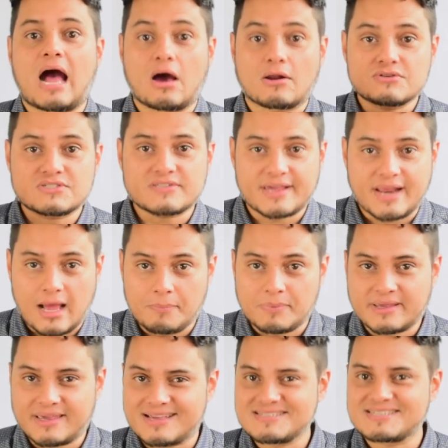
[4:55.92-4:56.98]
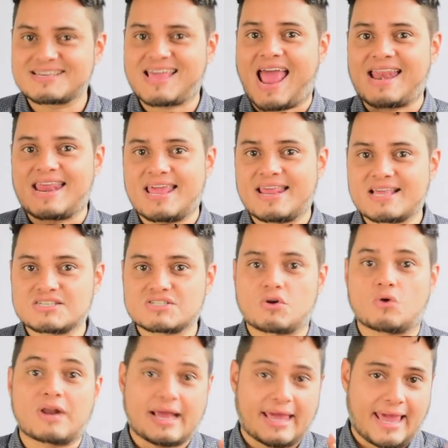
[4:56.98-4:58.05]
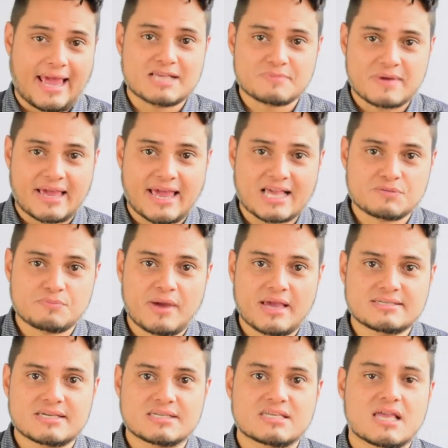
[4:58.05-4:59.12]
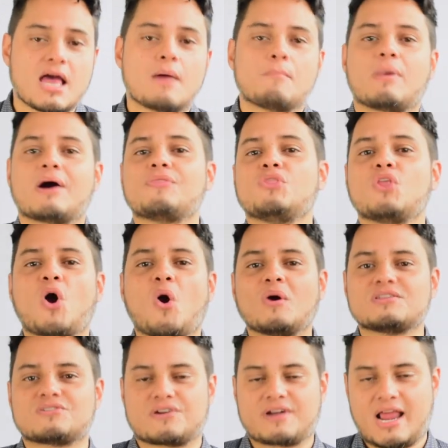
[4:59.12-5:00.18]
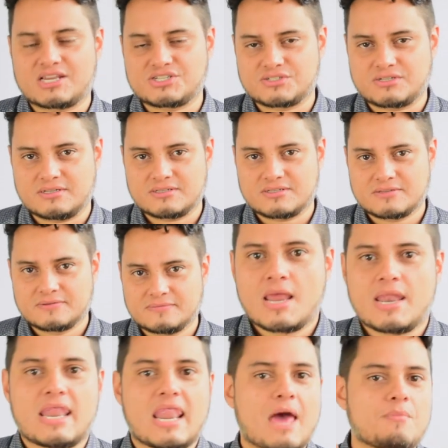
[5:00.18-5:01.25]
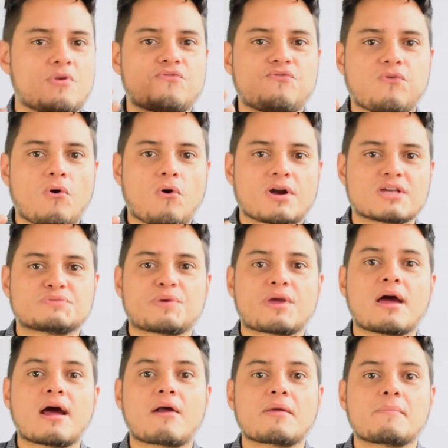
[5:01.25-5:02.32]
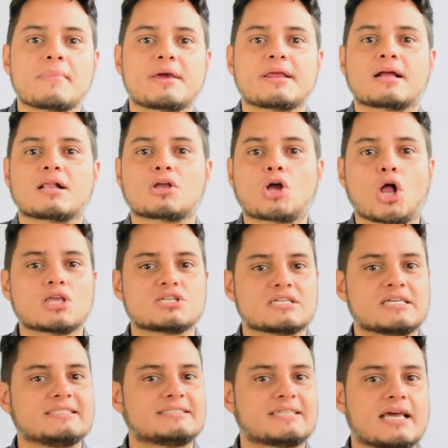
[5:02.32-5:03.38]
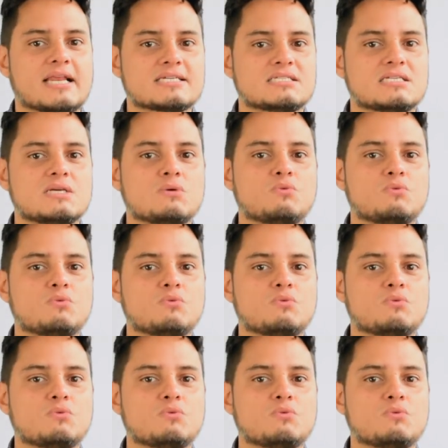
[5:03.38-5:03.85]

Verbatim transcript: out-of-state applicants, Canadians on a case-by-case -case basis, but no internationals. Number four is Meharry Medical College in Tennessee